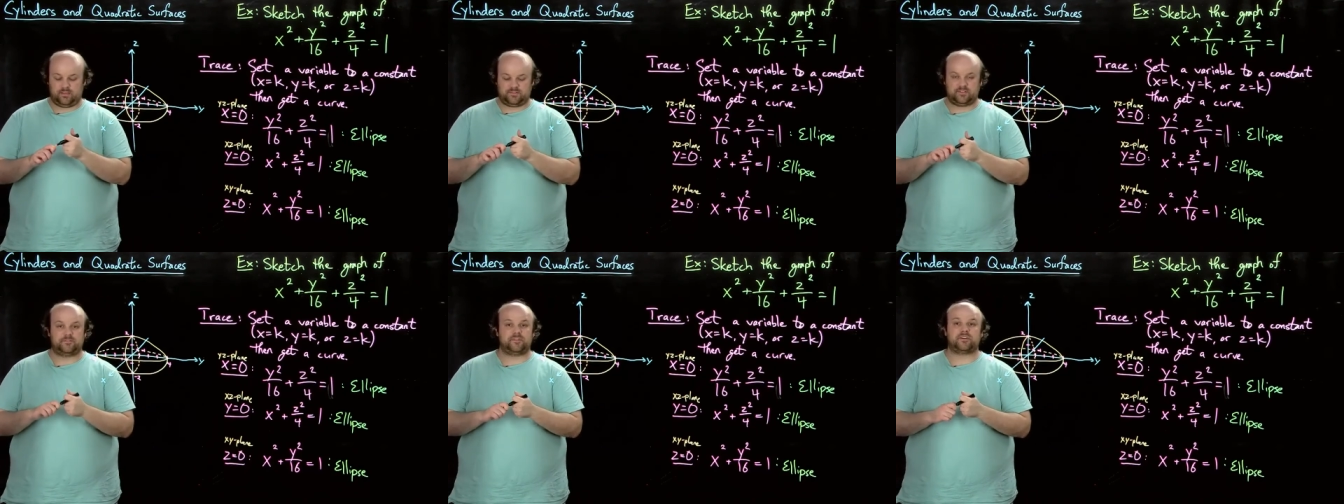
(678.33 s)

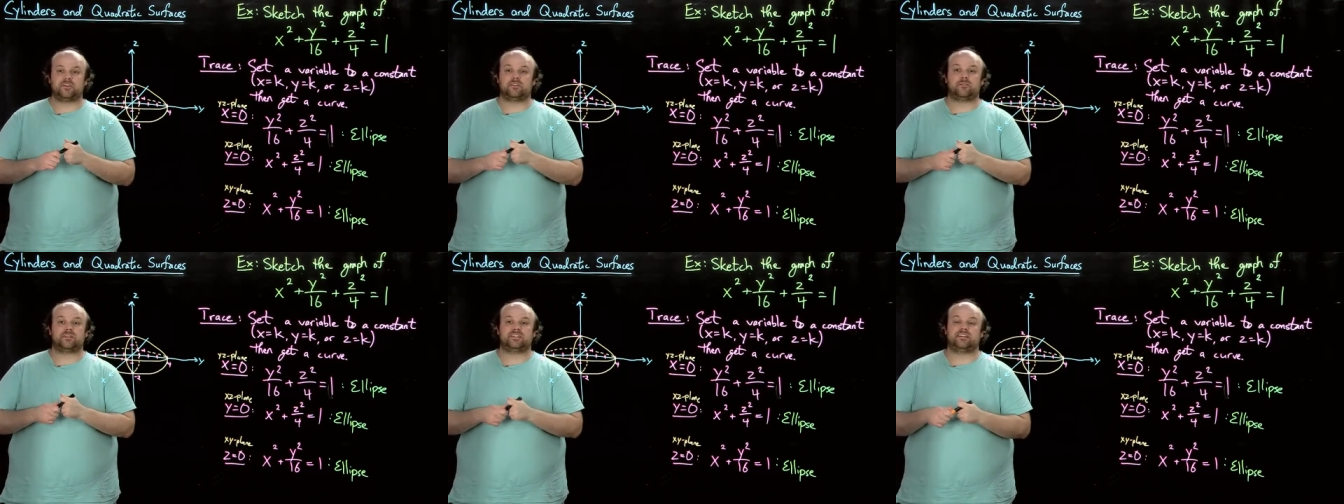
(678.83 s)
So if you couldn't
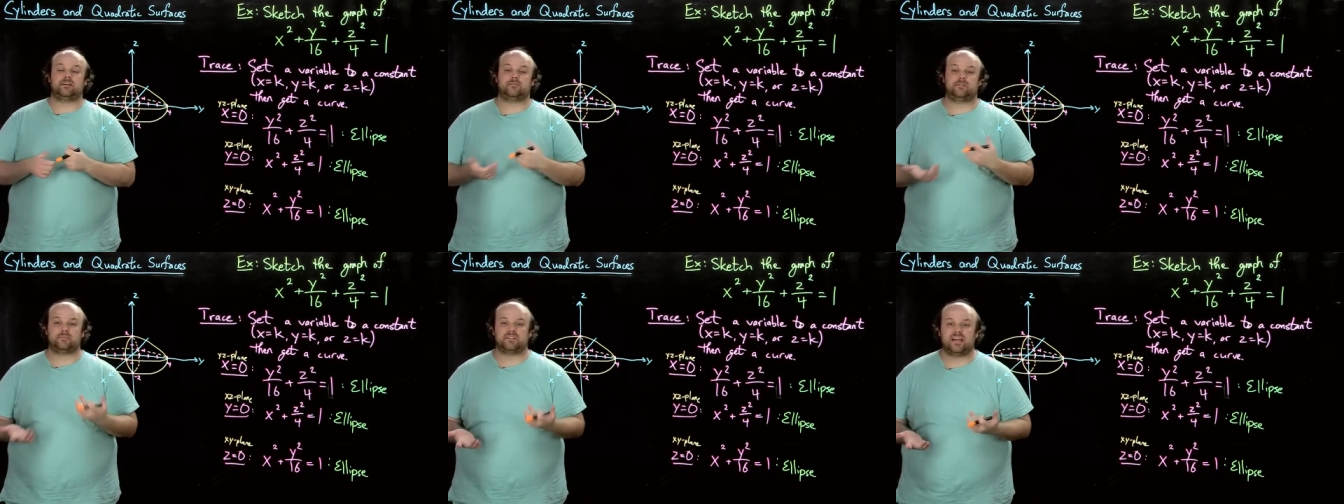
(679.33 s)
already tell
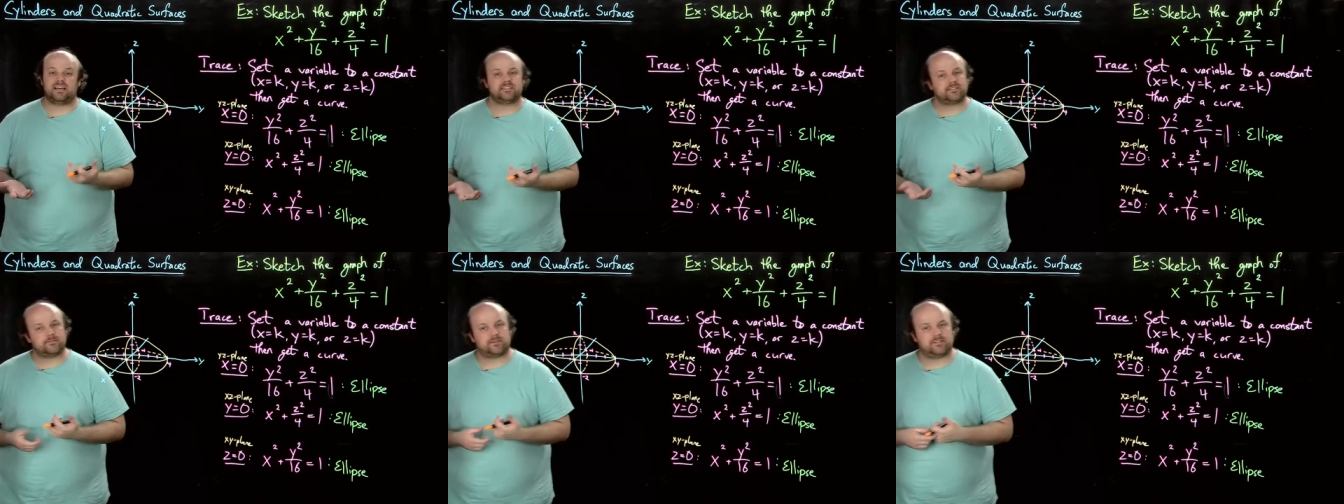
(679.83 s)
from the
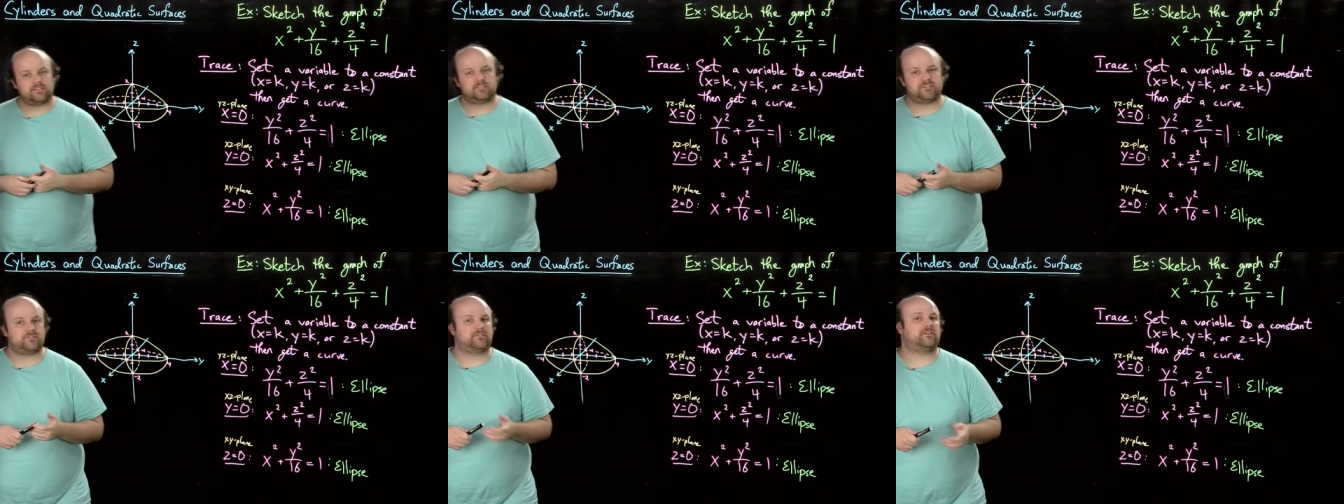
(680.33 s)
last one,
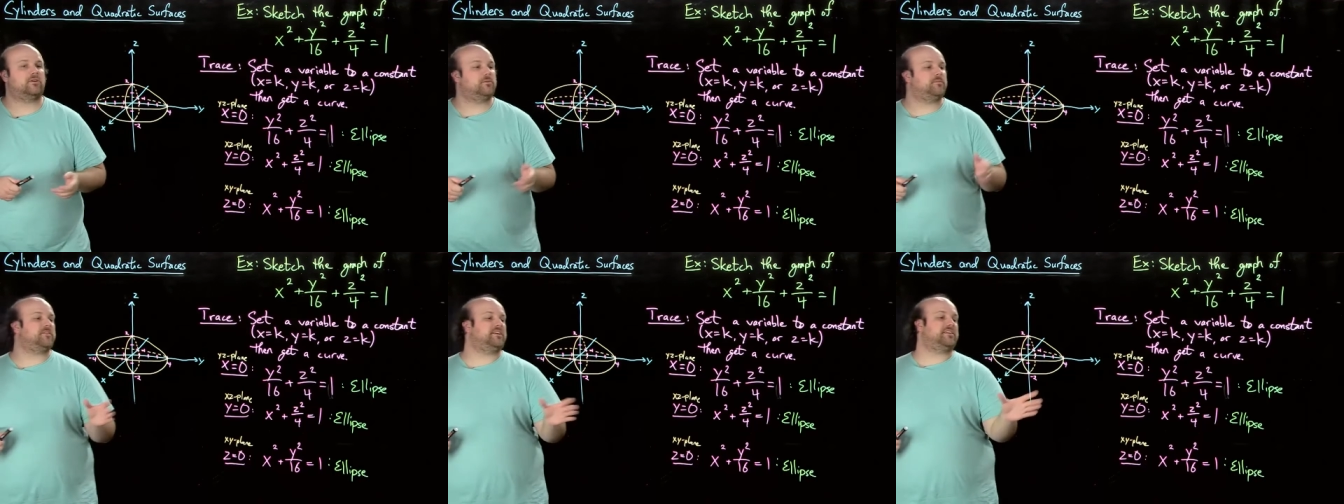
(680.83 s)
sure,
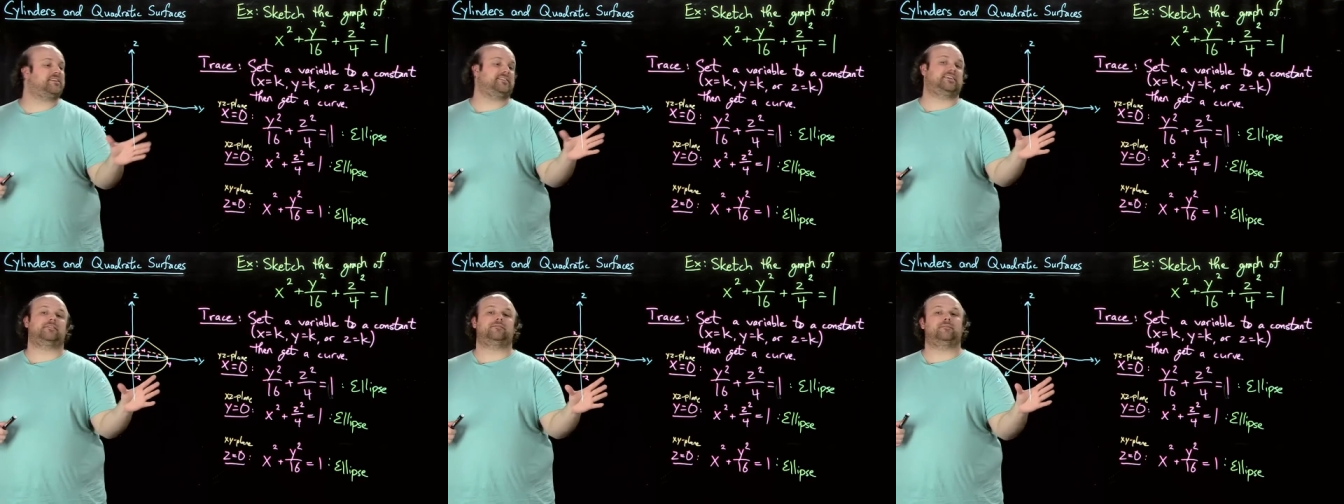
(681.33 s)
hopefully you can
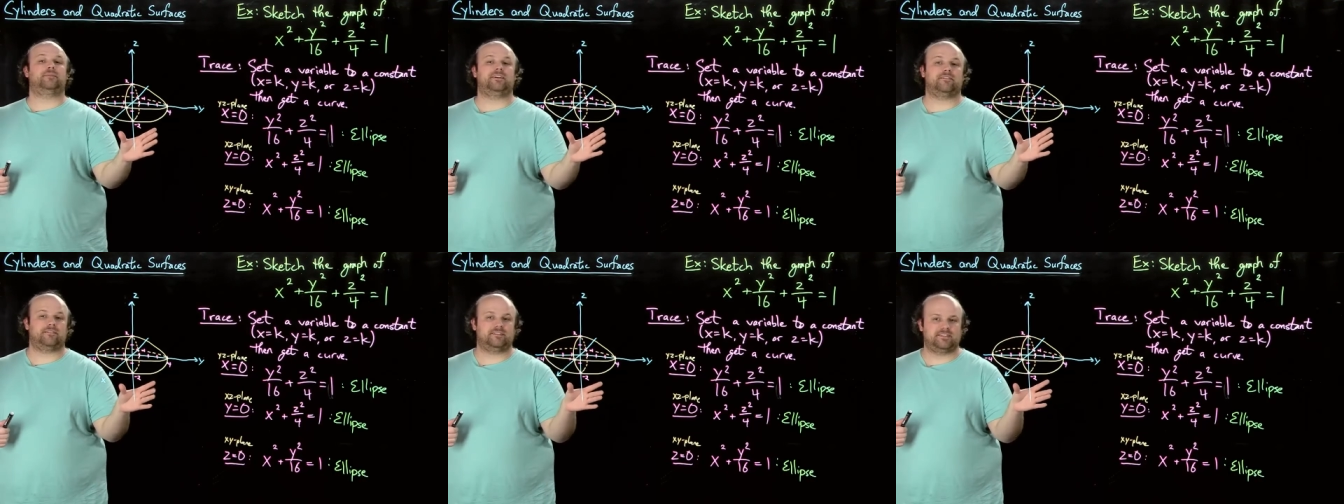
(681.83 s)
tell from
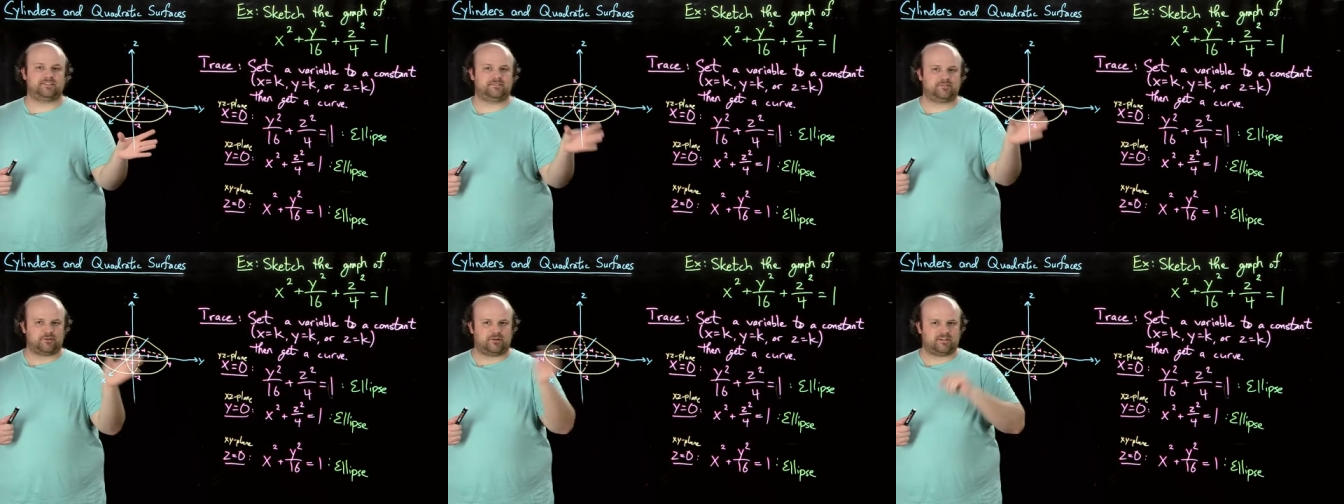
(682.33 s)
here, and this
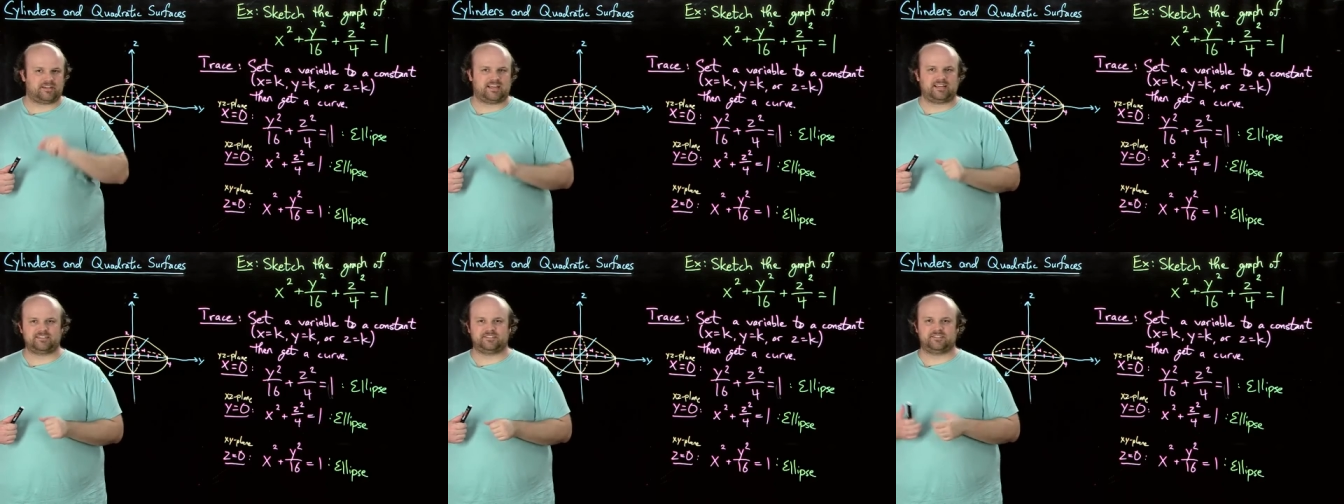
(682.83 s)
drawing
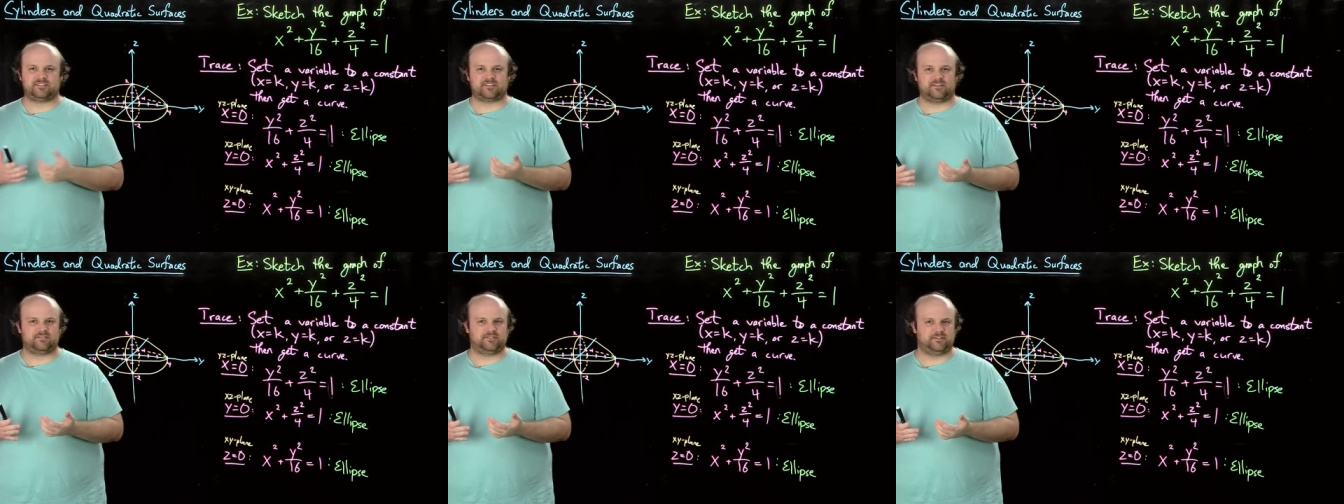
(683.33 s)
hasn't just
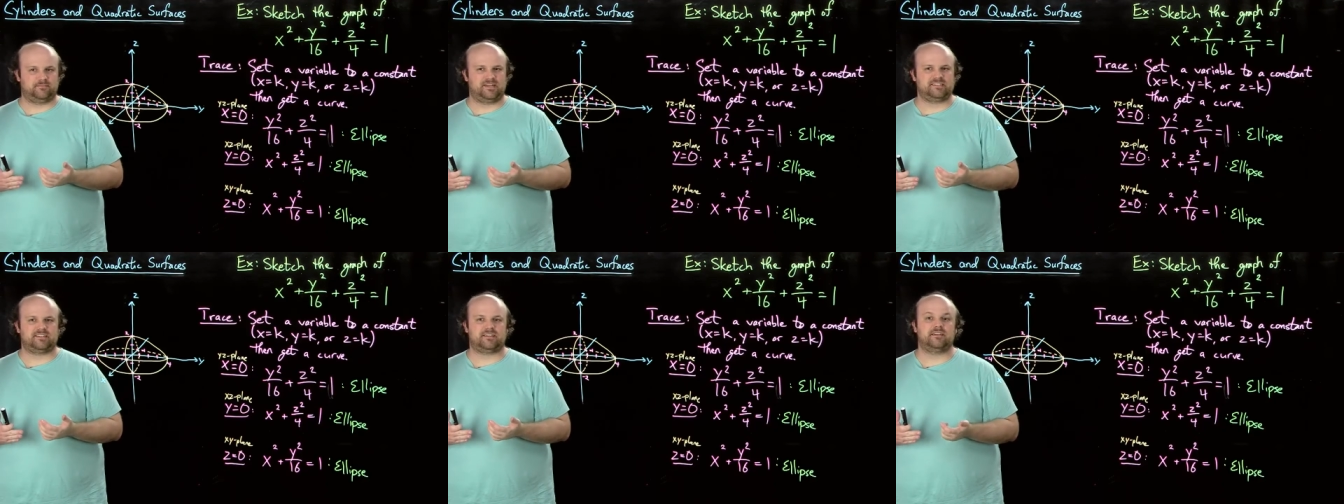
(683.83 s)
gotten too
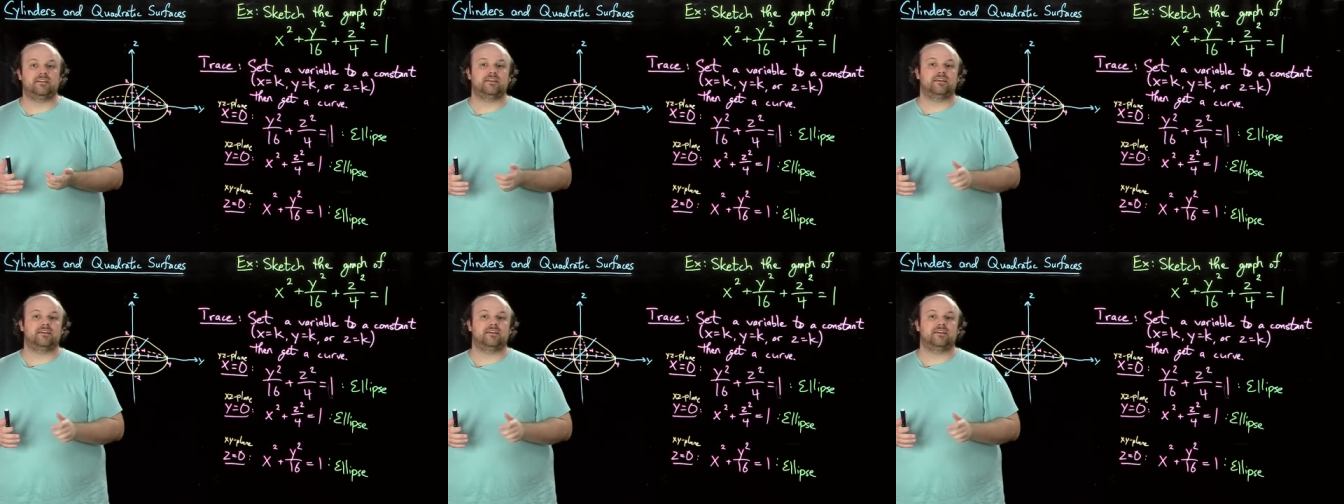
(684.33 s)
messy,